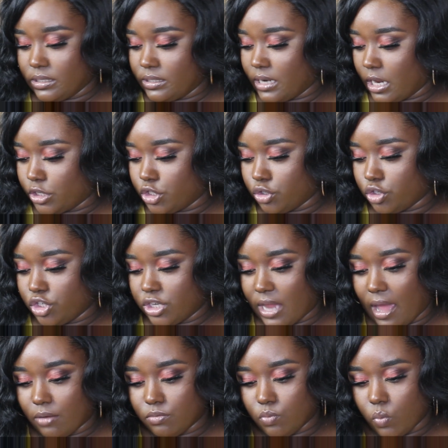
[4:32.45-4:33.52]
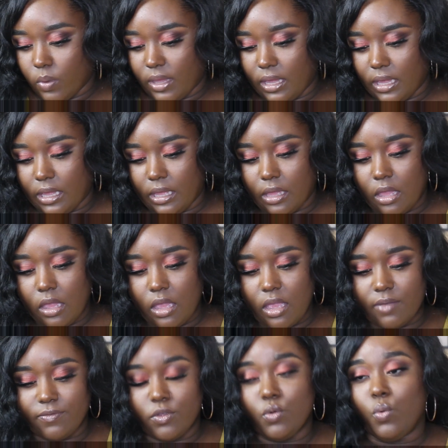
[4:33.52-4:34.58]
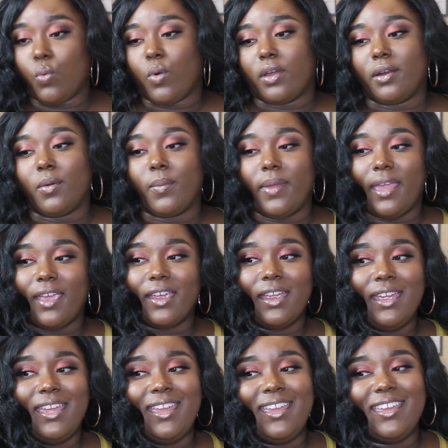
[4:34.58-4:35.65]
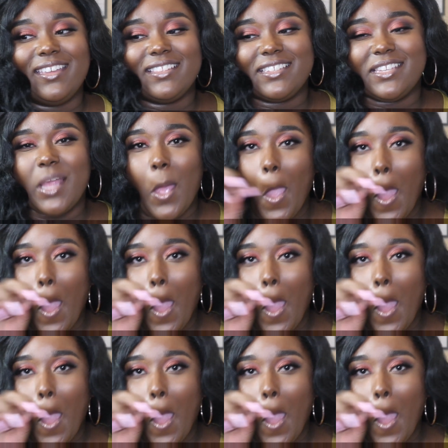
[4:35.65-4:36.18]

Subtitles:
This is not your shouting wig if you want to wear it